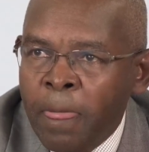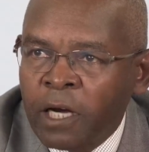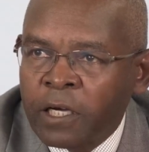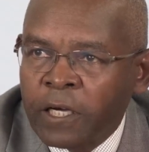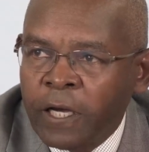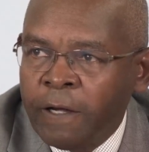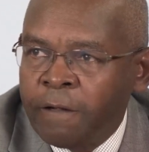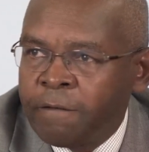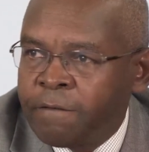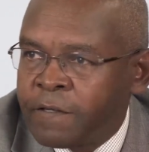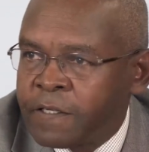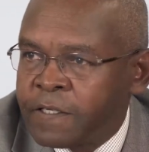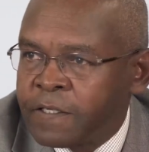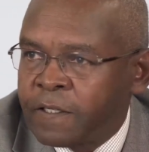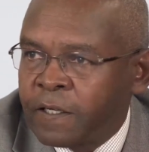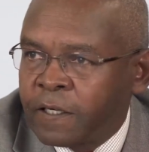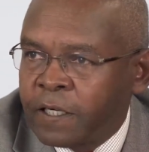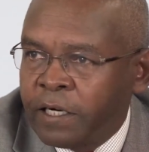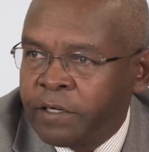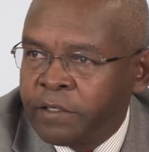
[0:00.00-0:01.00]
Okay, this
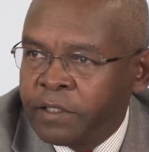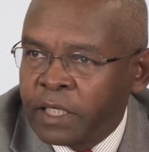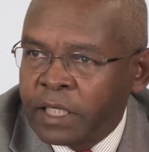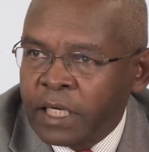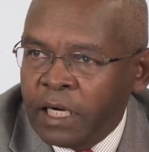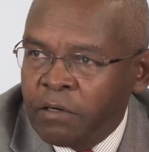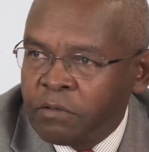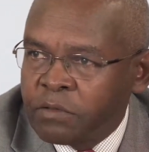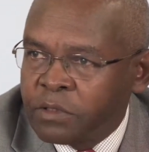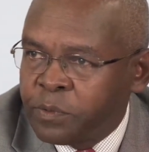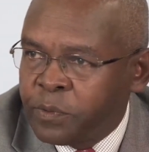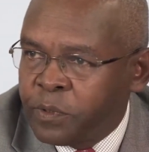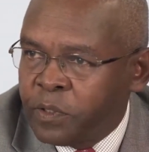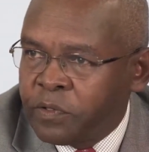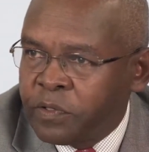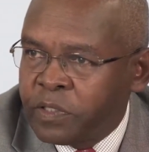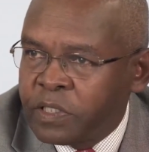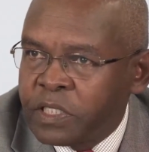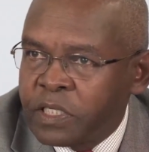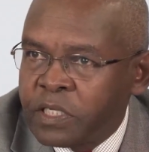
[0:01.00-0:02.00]
is the current account. We
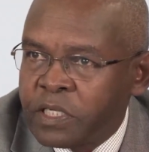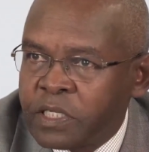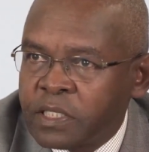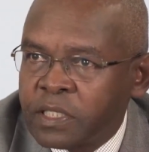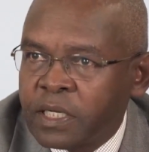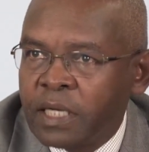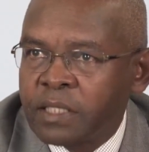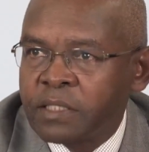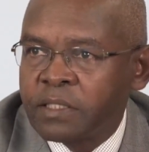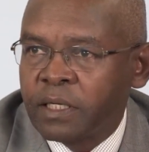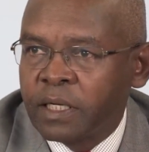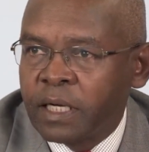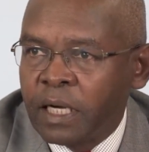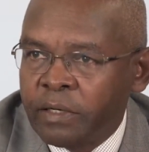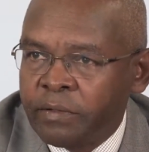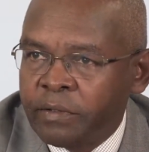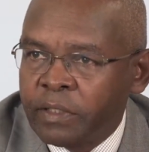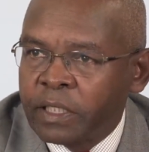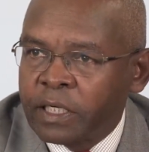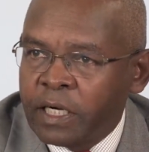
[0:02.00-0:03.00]
already discussed the
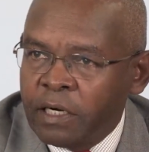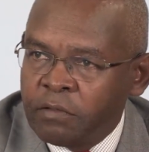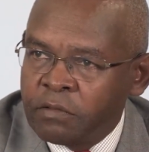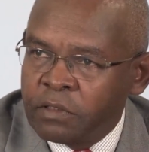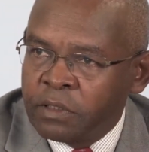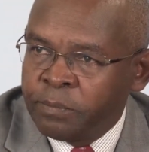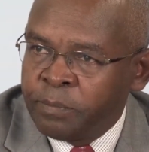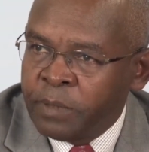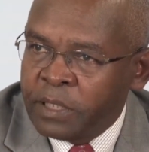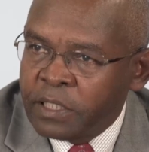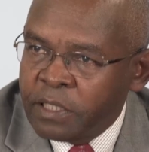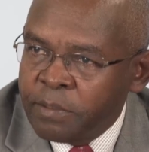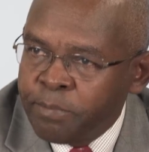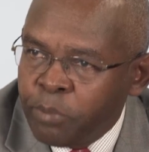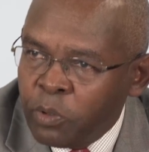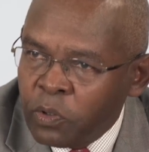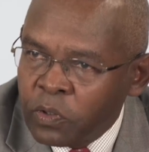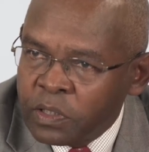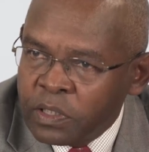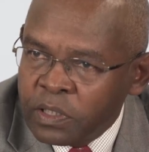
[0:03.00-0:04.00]
current account, but
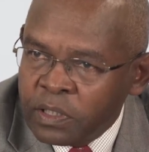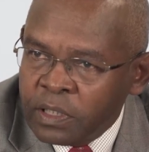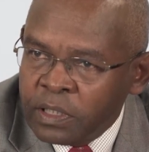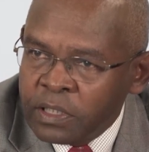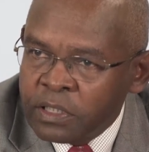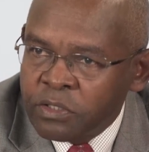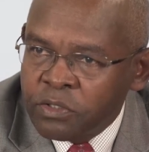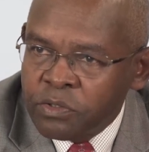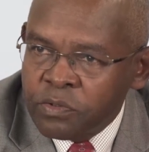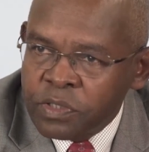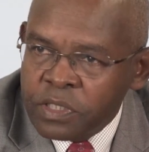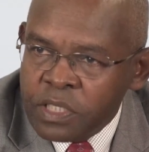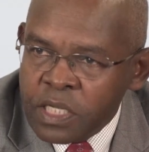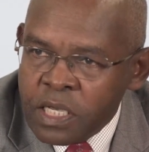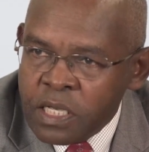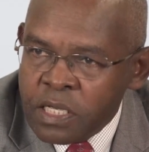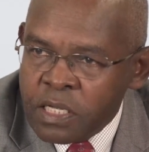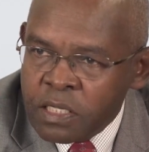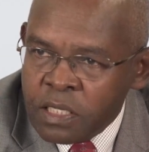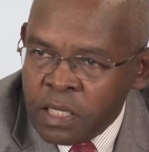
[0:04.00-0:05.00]
important is to
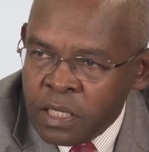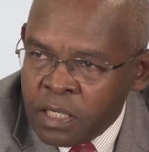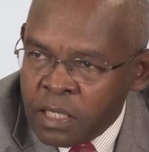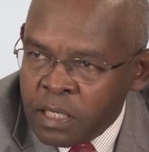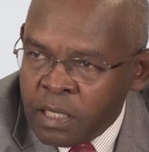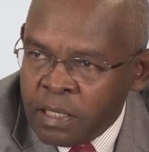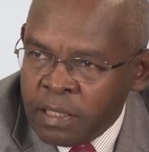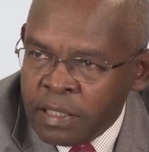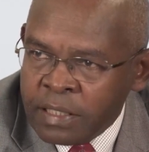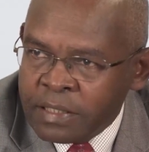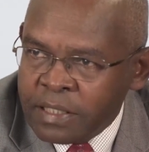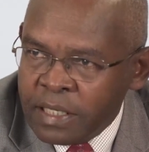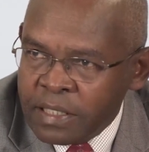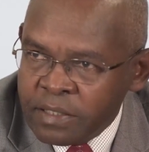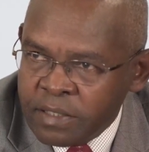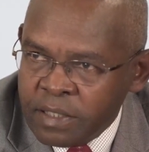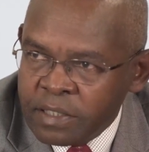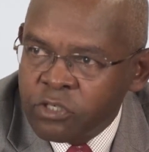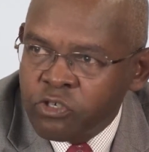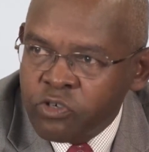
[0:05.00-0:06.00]
see is
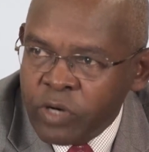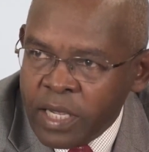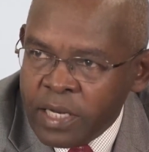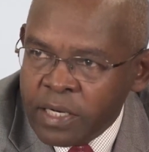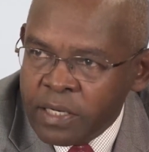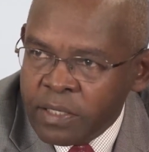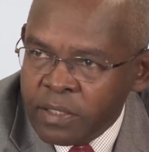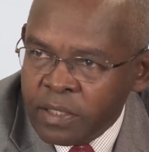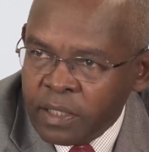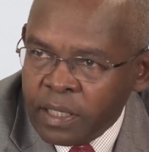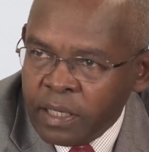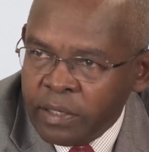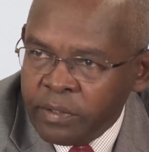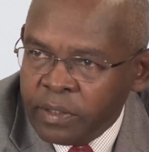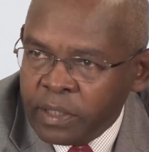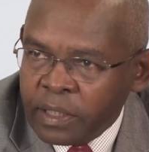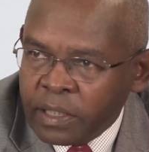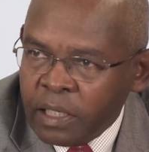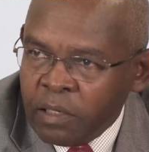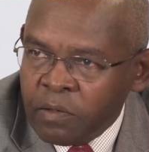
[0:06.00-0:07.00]
just the trend in the
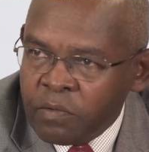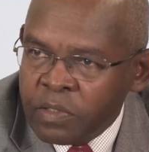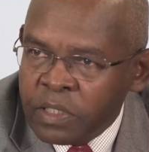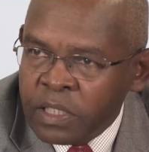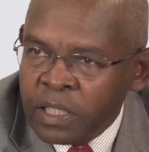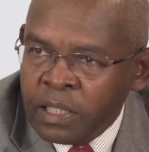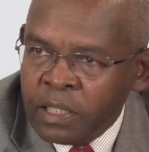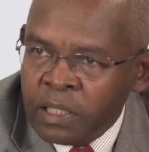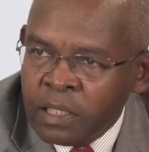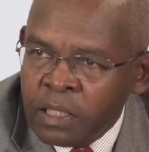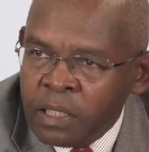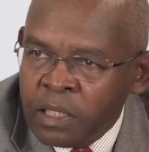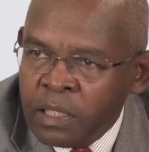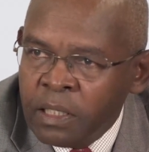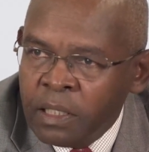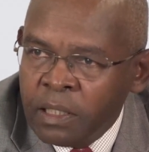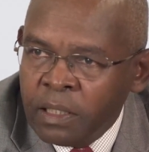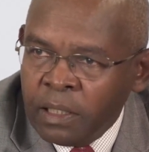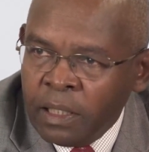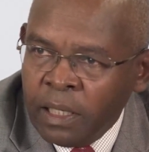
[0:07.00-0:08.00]
current account.
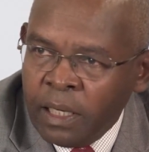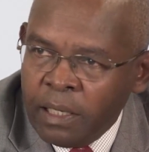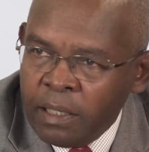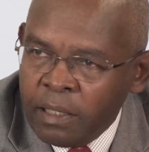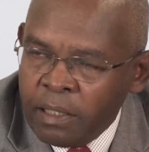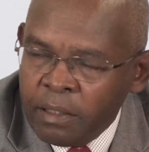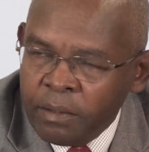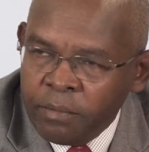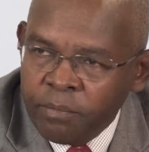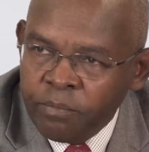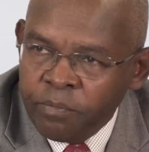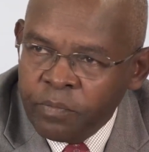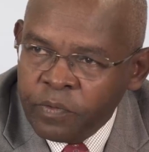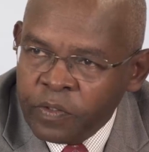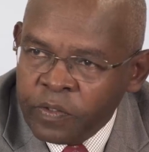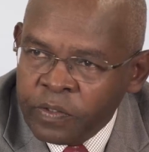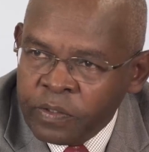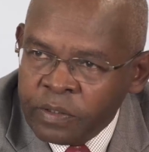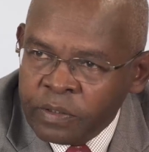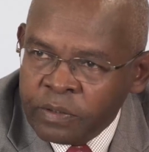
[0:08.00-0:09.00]

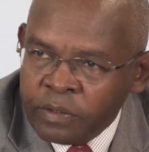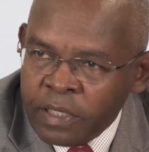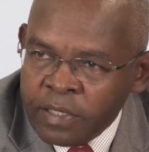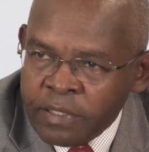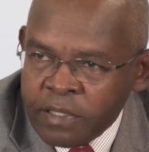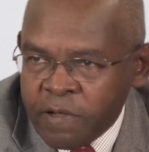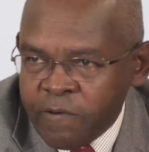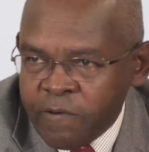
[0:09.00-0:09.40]
I